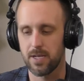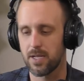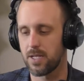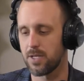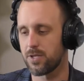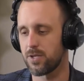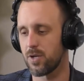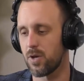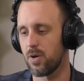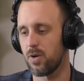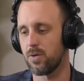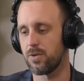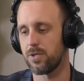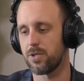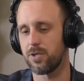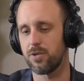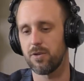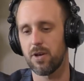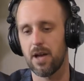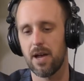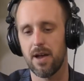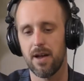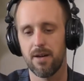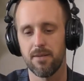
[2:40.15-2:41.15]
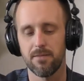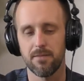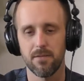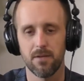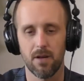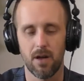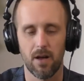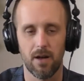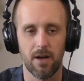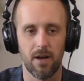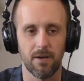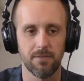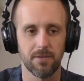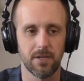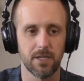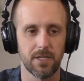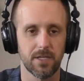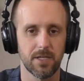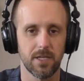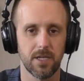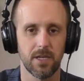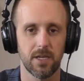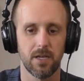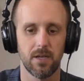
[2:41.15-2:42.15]
And so, do you have
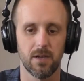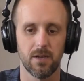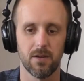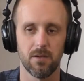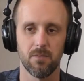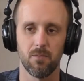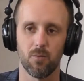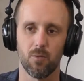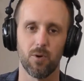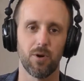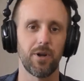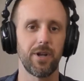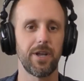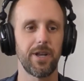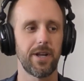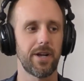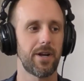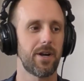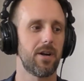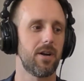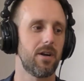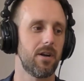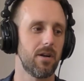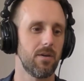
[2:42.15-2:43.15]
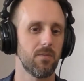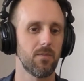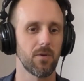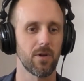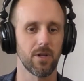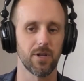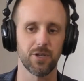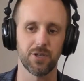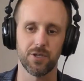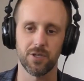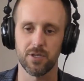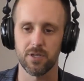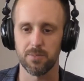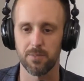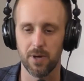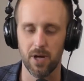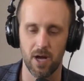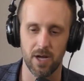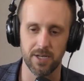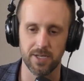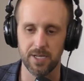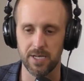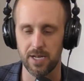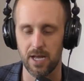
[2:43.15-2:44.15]
obviously, we're here and we're going to shoot some
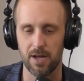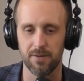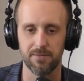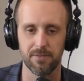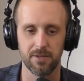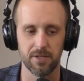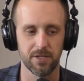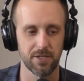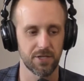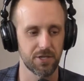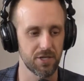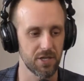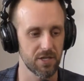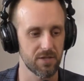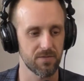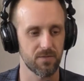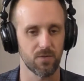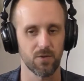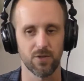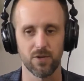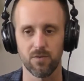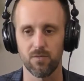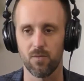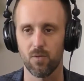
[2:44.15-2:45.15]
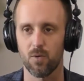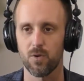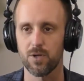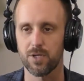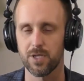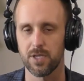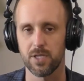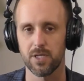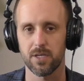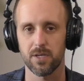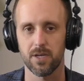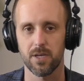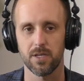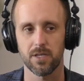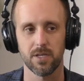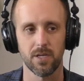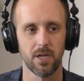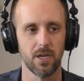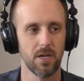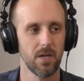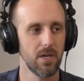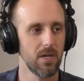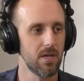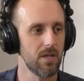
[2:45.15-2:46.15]
content after this just for divorces because
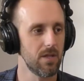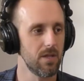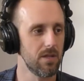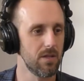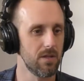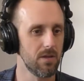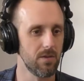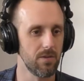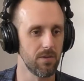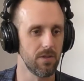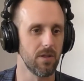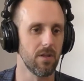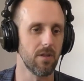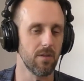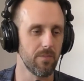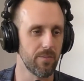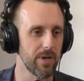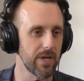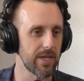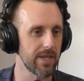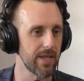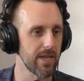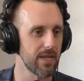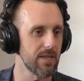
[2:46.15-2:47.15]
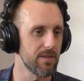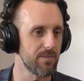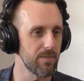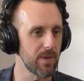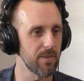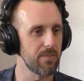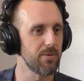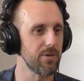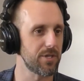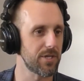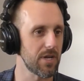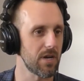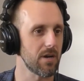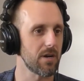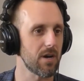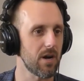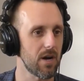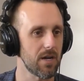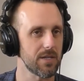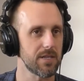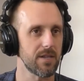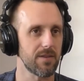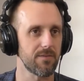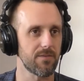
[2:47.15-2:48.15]
the, you know the big thing is me pushing out
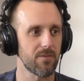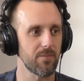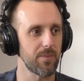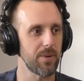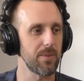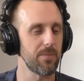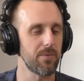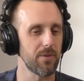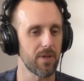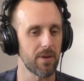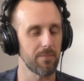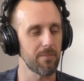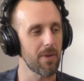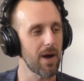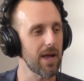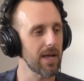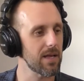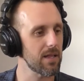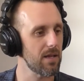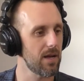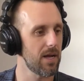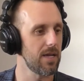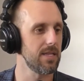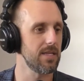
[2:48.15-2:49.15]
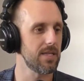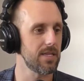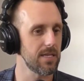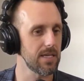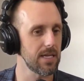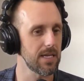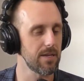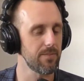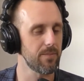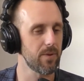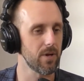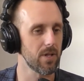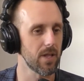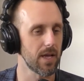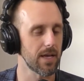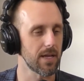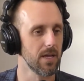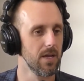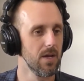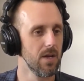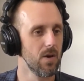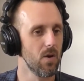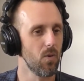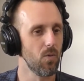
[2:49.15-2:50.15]
content for people that my clients need but like
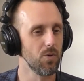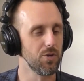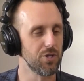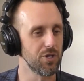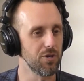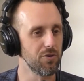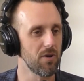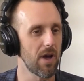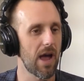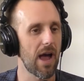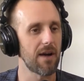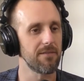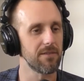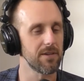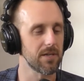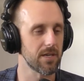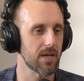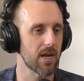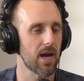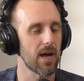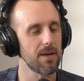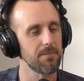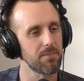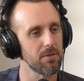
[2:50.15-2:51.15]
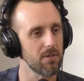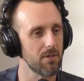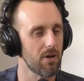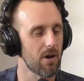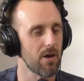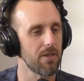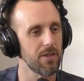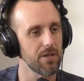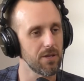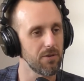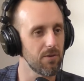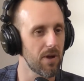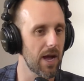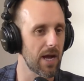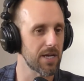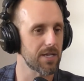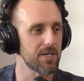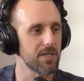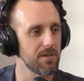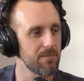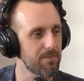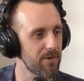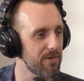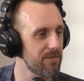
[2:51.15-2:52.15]
would you have a type of law that you
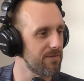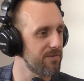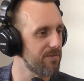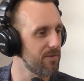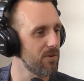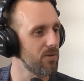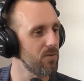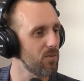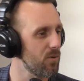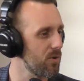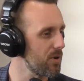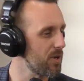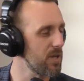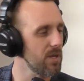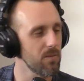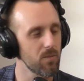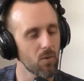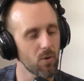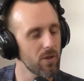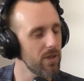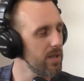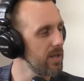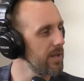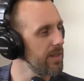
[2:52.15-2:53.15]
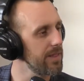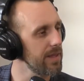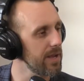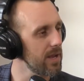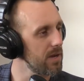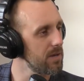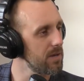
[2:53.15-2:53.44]
actually prefer working more than anything